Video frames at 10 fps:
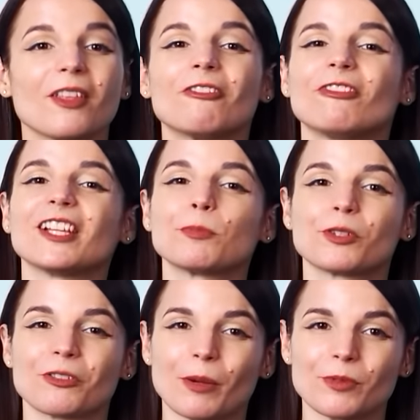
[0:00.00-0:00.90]
Fill a
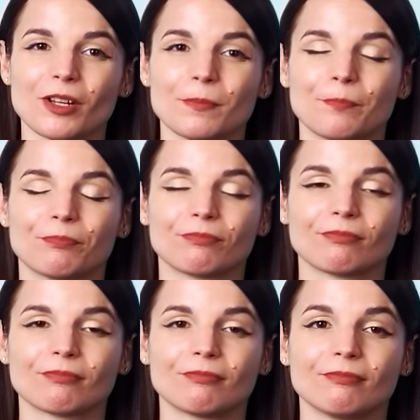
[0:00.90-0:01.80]
prescription.
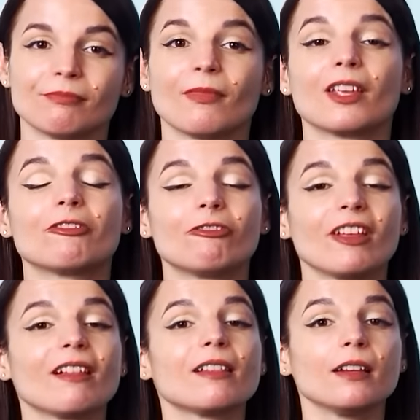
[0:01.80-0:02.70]

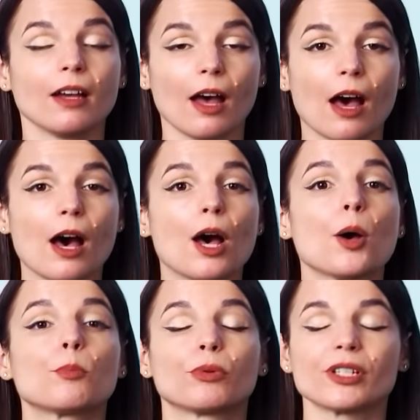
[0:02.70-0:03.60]
Fill a
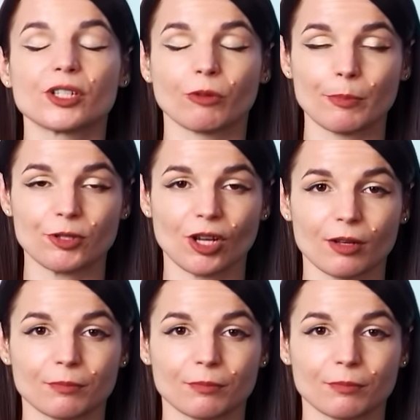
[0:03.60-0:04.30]
prescription.